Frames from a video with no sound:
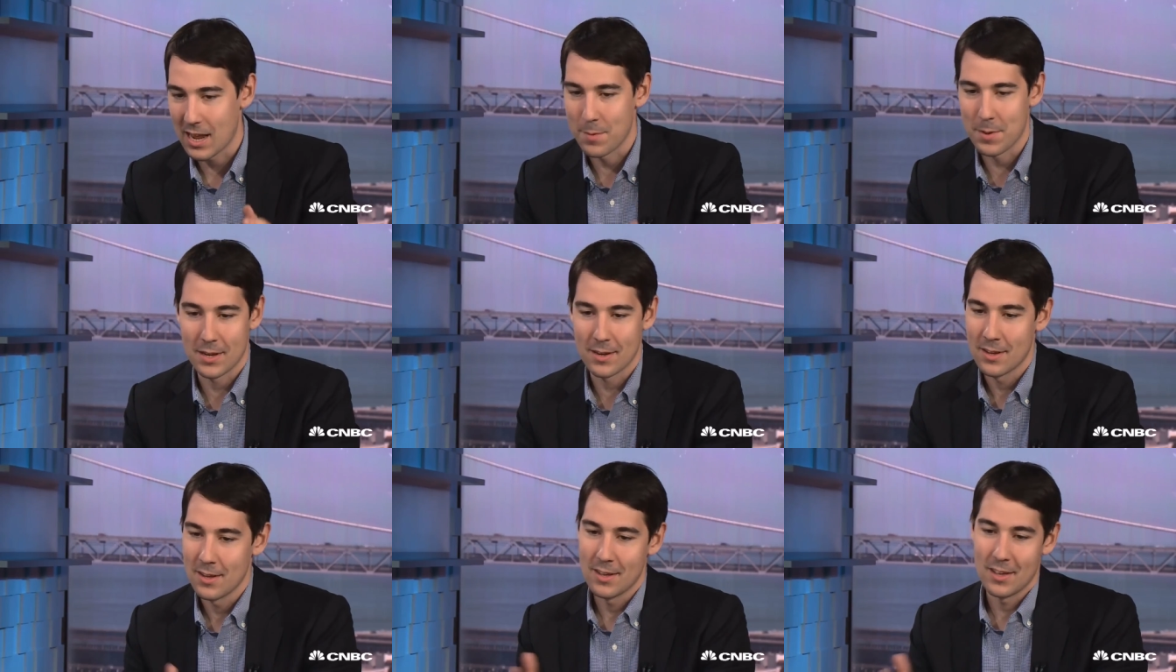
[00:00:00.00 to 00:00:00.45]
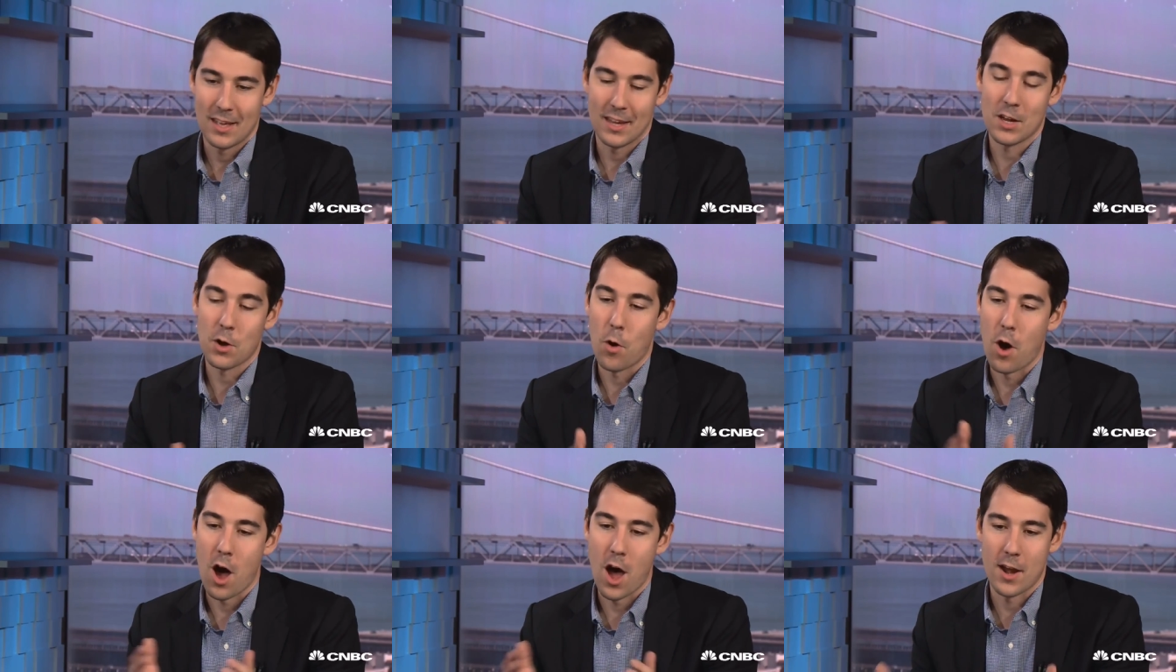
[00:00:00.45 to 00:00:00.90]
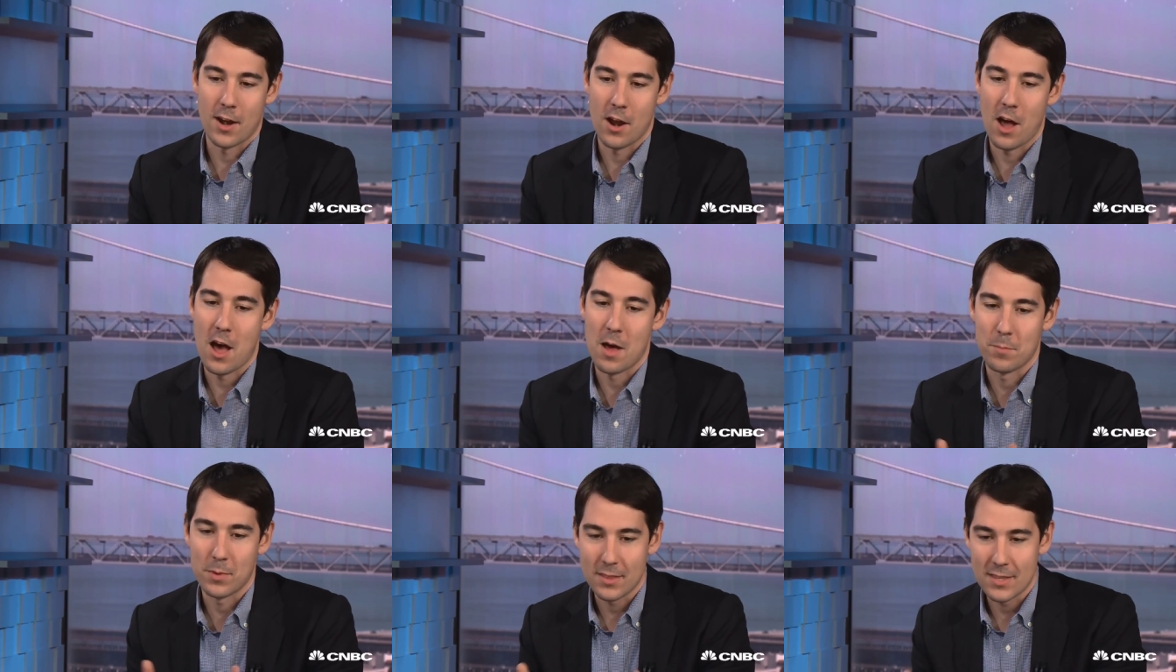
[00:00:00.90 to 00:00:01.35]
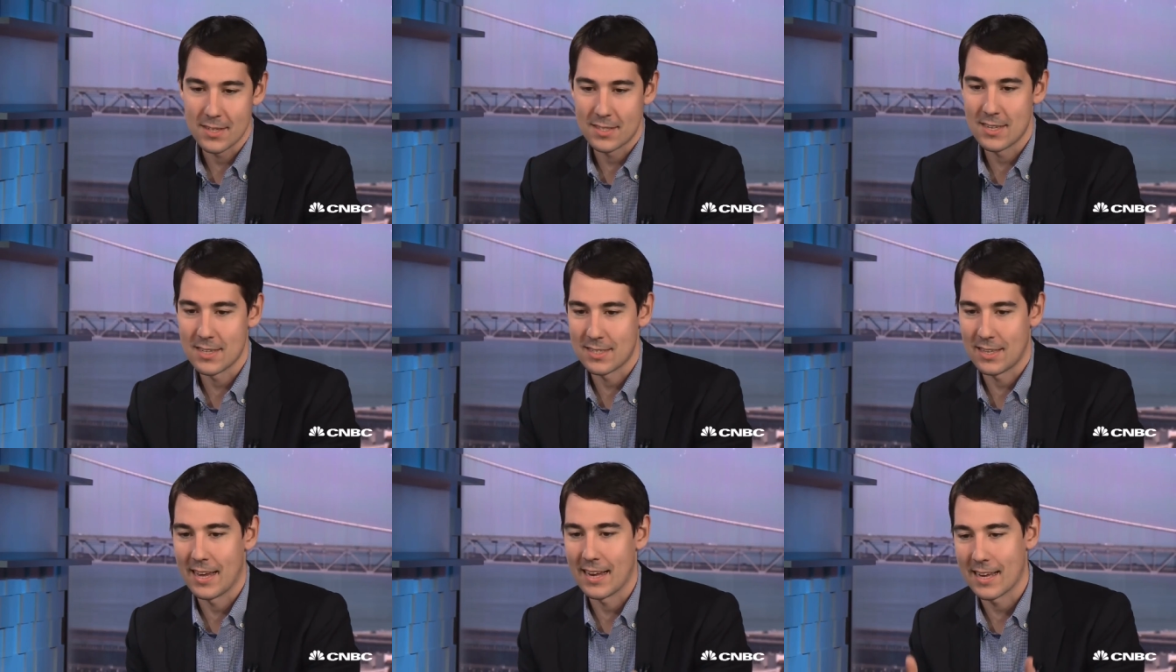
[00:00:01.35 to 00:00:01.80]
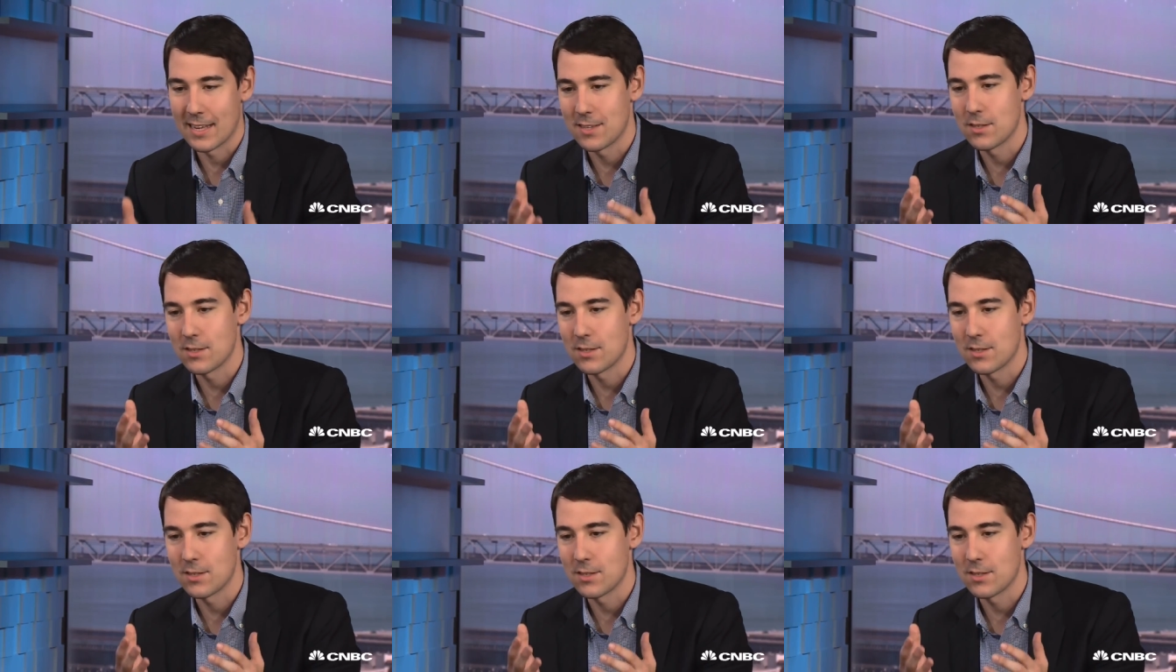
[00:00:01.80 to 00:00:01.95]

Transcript: I mean, I can go on and on, but this is like,